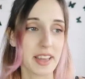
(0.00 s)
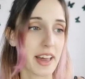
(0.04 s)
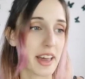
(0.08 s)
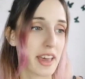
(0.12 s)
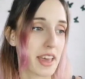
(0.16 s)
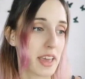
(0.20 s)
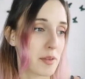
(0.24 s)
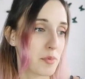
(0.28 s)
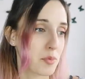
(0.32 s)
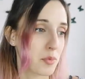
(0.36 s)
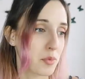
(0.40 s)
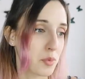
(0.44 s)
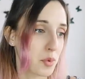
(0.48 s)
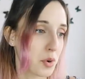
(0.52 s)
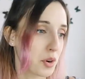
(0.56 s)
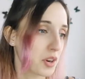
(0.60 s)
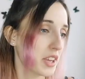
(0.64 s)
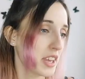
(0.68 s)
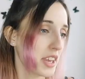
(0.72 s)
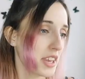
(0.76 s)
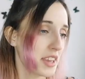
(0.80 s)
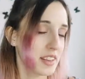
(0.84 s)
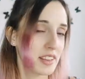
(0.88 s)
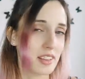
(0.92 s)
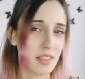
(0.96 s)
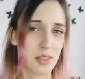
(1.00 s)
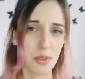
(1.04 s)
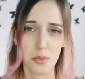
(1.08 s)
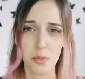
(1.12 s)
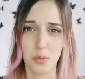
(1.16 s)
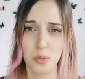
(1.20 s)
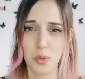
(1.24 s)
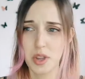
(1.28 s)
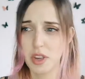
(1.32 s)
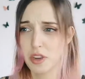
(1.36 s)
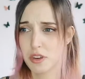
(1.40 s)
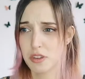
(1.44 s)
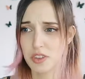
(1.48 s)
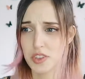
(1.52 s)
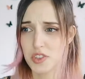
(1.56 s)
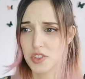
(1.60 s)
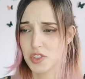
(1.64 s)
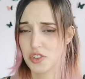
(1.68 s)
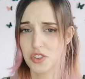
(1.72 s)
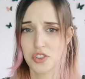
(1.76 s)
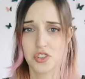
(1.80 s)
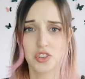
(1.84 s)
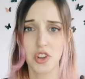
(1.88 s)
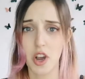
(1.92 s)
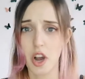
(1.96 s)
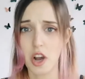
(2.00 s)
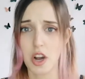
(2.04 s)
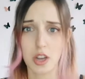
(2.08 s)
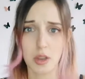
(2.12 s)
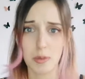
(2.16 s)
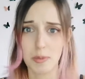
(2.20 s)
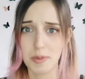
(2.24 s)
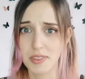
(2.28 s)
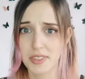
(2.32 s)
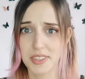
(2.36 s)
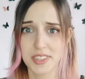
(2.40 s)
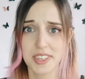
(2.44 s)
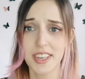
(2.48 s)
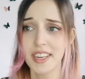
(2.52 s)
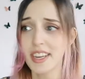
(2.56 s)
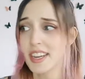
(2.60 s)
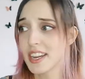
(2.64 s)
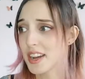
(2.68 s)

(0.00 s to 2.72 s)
I am working the weirdest jobs